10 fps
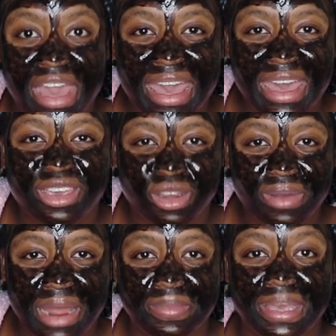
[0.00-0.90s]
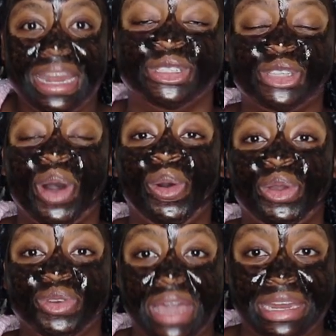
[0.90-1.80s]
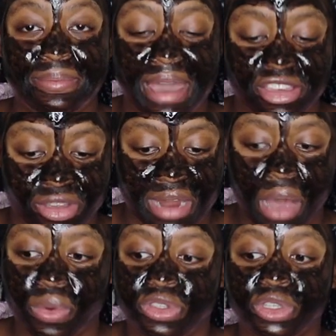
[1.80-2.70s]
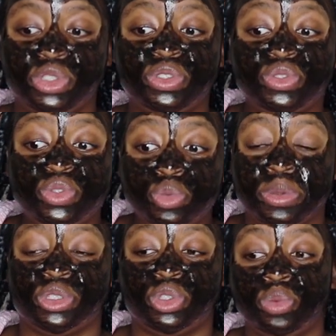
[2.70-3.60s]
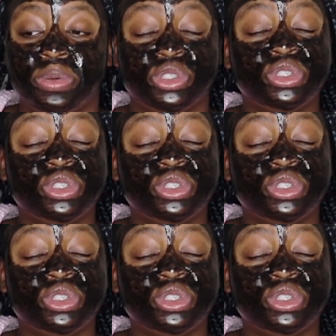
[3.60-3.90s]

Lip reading: chair, you know what I mean? So you can imagine I was just super, super,